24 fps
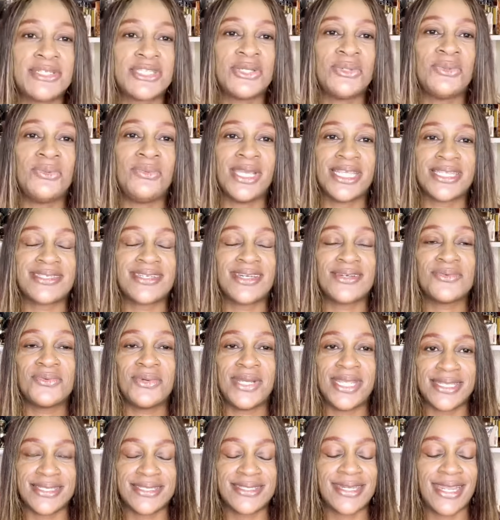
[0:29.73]
to Western
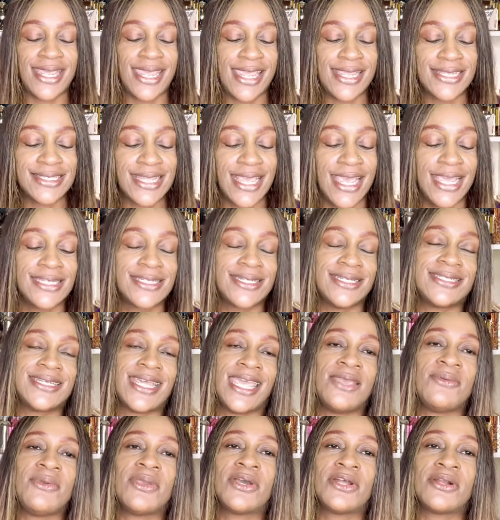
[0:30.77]
Wednesdays.
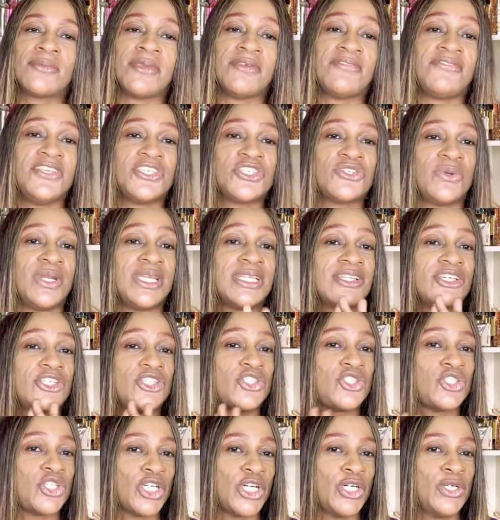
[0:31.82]
Today, we're going to be featuring the
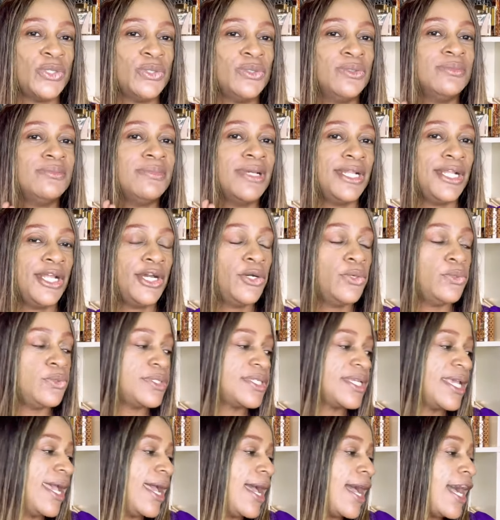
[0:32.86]
Jo
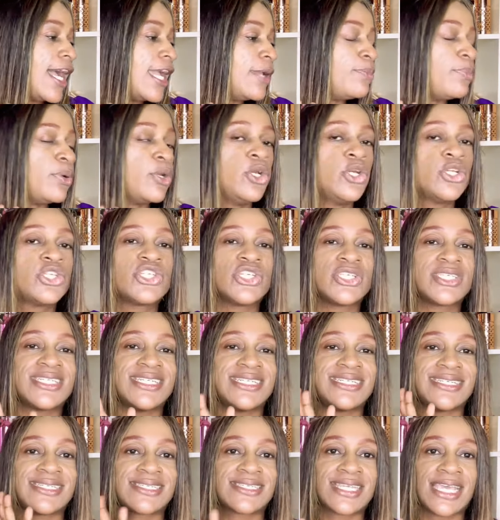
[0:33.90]
Malones. I purchased a
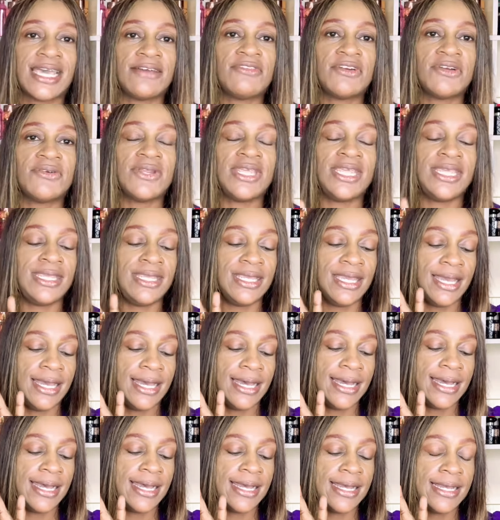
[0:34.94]
Discovery
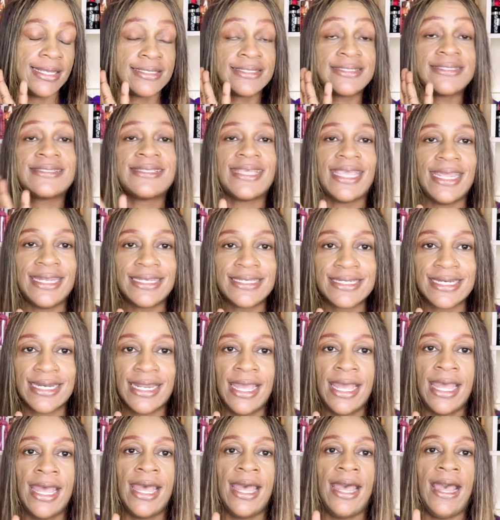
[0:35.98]
set,
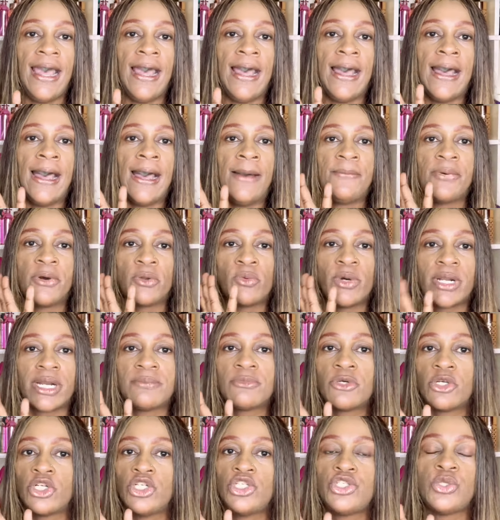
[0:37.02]
but what I'm
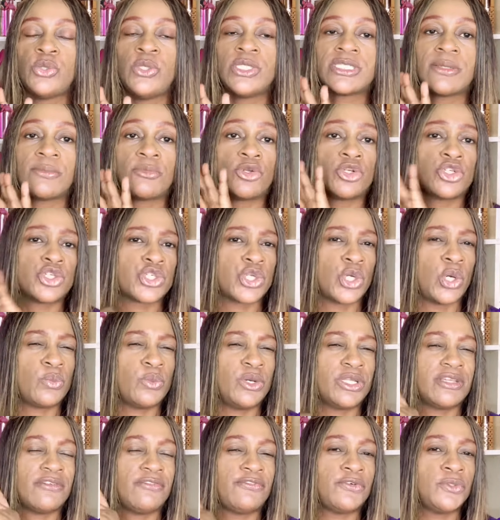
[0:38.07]
going to do is I'm going to start
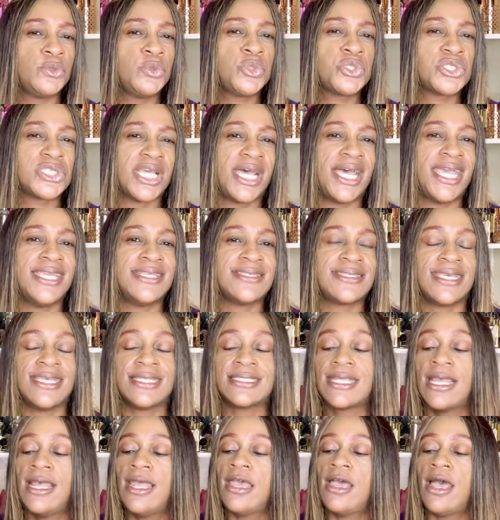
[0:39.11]
with the full
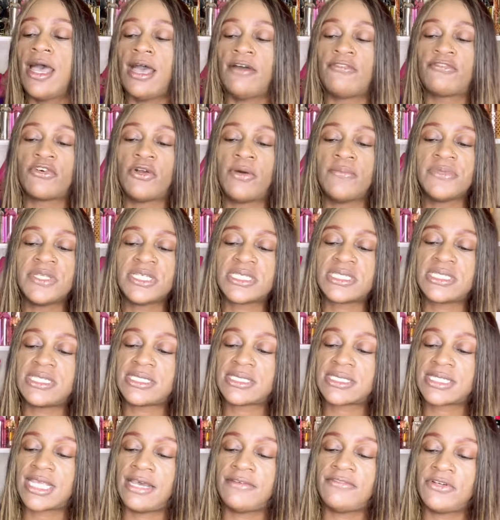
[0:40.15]
sizes. From this
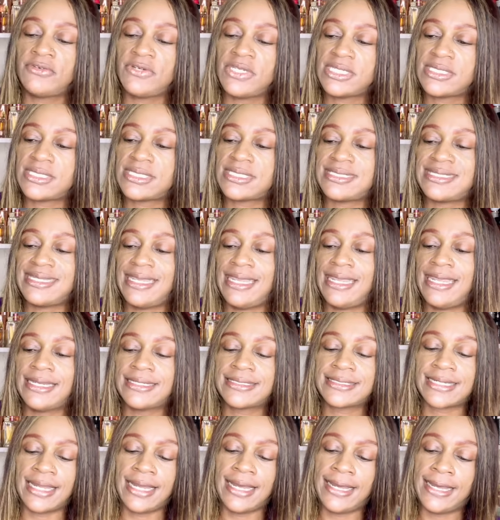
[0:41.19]
Discovery
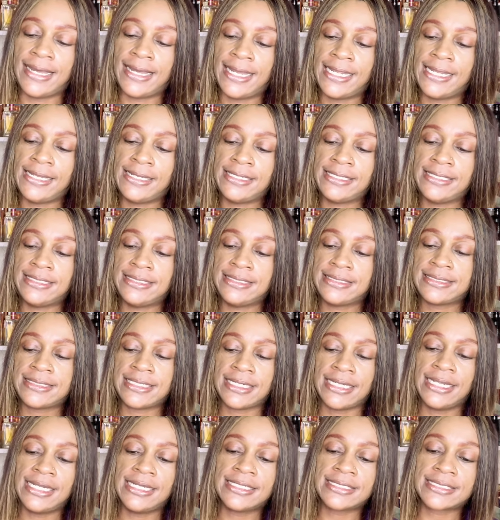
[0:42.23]
set, I
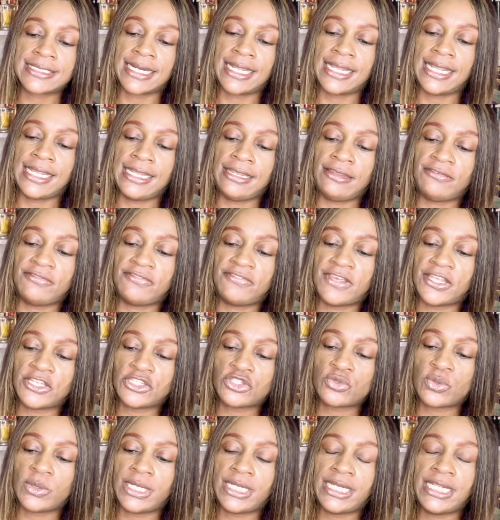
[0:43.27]
did
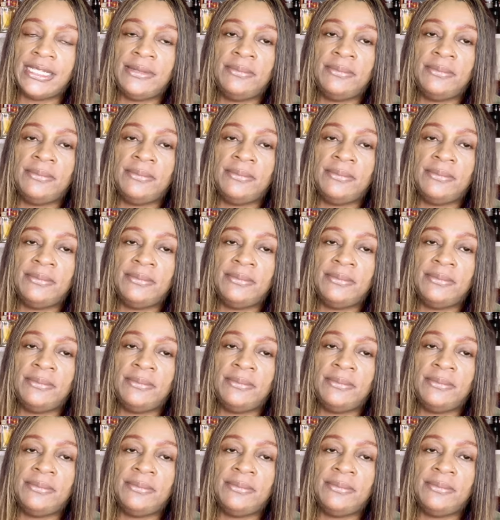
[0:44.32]
eventually